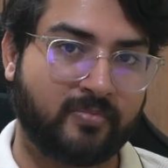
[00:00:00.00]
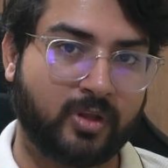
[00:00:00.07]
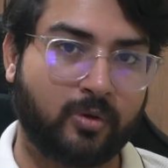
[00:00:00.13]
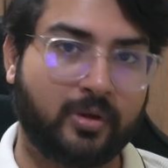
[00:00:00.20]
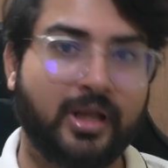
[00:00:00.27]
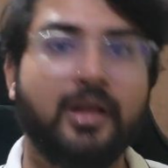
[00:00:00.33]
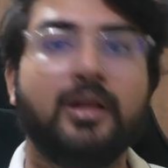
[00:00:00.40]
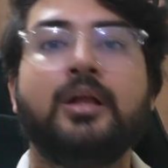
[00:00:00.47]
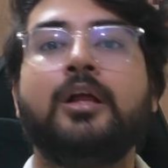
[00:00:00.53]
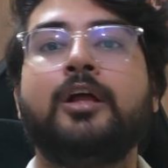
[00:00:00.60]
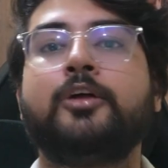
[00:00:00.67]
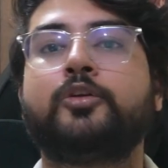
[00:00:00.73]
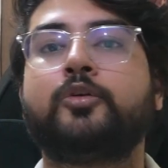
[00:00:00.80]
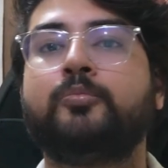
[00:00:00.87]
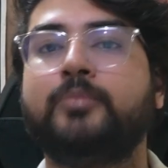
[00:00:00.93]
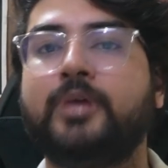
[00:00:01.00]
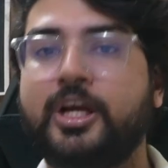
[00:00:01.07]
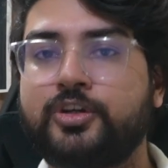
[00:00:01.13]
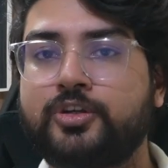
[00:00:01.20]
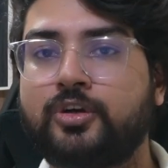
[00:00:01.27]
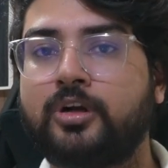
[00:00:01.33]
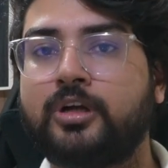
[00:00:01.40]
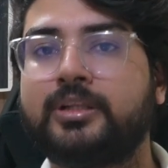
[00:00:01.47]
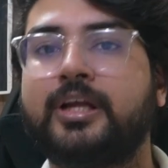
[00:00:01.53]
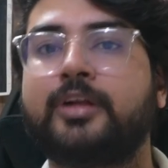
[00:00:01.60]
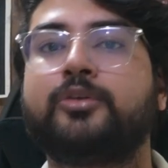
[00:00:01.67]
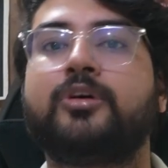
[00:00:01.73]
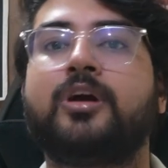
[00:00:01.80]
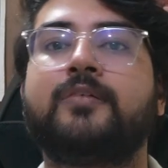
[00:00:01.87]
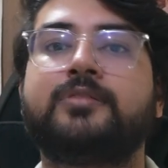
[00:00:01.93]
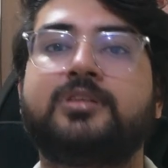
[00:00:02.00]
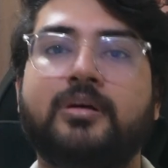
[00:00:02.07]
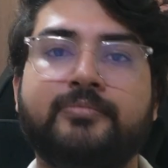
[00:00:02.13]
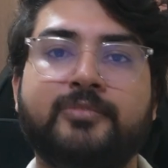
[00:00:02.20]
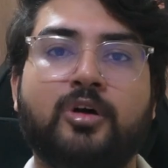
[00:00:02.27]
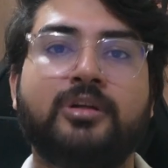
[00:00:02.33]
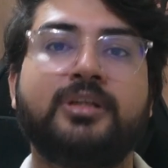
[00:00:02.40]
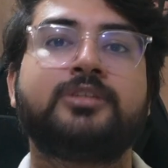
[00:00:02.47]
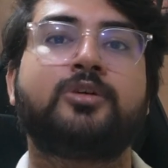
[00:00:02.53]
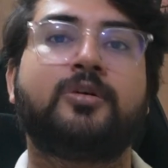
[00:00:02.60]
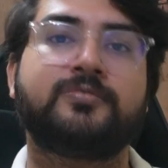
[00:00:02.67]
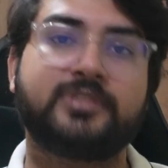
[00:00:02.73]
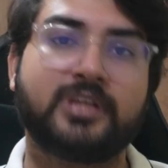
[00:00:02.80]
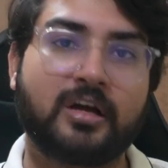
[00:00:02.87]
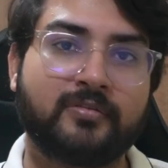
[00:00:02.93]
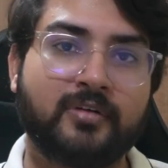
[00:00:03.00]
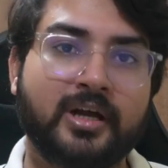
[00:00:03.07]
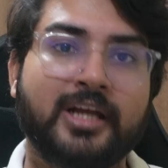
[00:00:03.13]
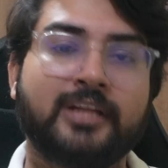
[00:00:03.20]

Okay, so make sure that you have some knowledge of Java